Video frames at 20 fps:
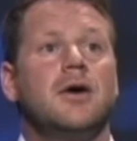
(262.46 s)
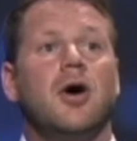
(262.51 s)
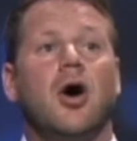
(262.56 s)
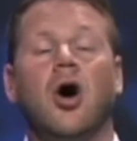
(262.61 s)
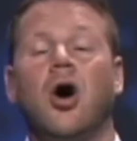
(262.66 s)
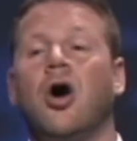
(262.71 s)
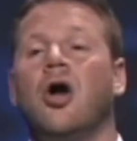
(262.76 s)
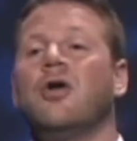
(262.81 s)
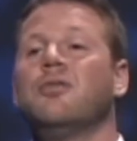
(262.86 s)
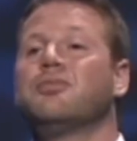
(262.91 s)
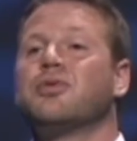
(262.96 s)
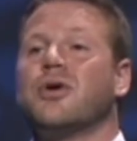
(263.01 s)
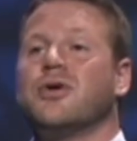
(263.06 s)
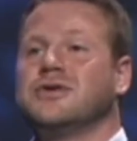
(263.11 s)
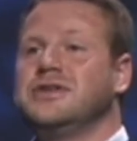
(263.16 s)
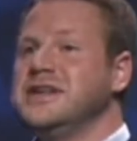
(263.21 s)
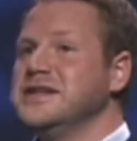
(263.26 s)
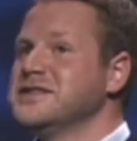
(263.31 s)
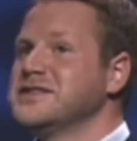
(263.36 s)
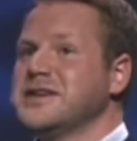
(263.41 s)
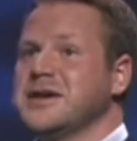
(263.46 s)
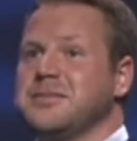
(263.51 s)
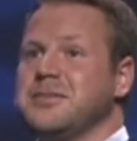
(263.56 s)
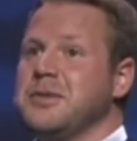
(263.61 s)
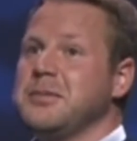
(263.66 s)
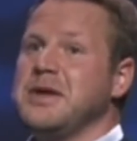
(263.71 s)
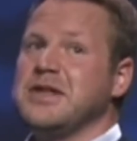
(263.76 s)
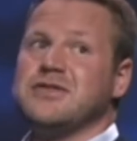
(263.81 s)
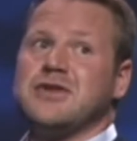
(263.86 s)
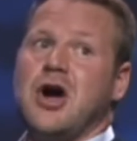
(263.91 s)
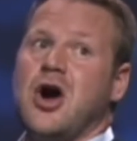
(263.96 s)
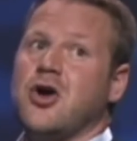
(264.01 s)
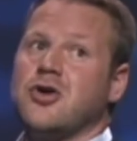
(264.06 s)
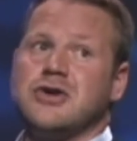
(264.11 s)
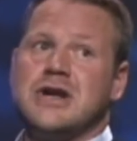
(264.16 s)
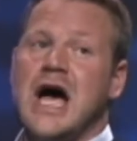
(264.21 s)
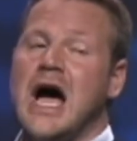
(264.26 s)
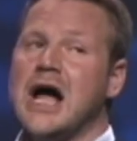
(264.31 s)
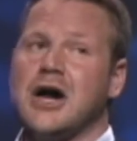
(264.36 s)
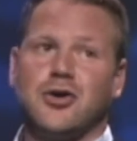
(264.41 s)
All protein supplements are
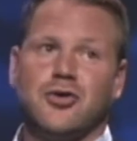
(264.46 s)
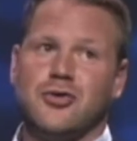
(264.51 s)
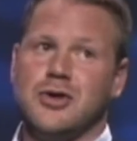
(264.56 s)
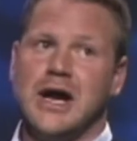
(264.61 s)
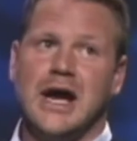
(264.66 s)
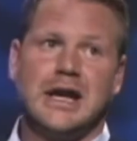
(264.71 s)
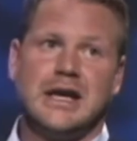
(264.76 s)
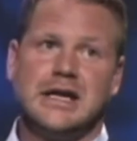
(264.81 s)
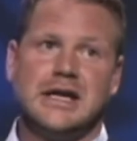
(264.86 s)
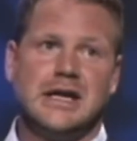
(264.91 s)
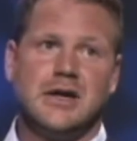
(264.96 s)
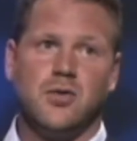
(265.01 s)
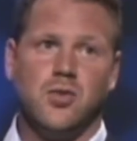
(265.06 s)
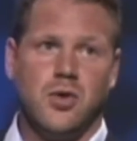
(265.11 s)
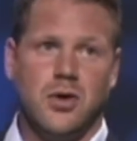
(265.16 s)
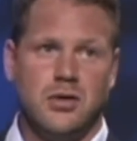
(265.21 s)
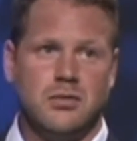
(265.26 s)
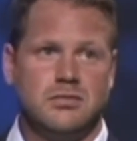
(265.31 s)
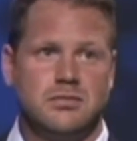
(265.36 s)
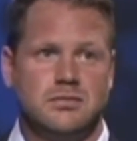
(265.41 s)
not created equal.